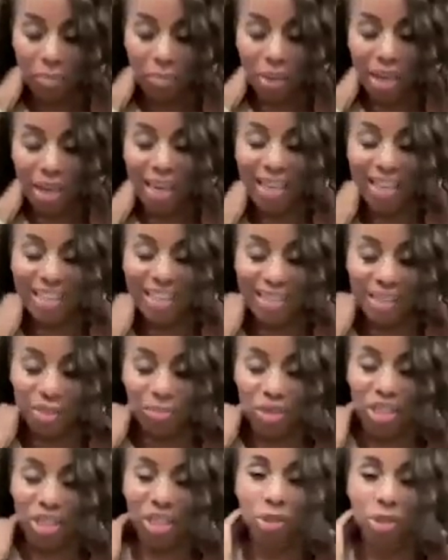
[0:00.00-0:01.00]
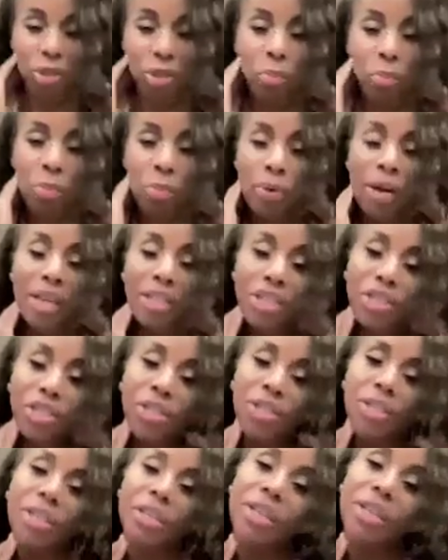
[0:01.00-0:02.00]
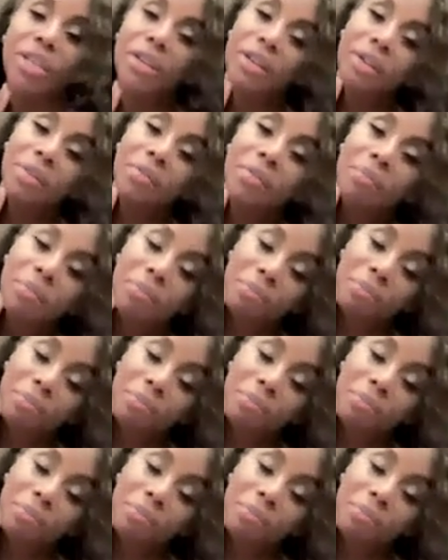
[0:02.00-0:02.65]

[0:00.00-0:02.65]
Applying some gentle pressure.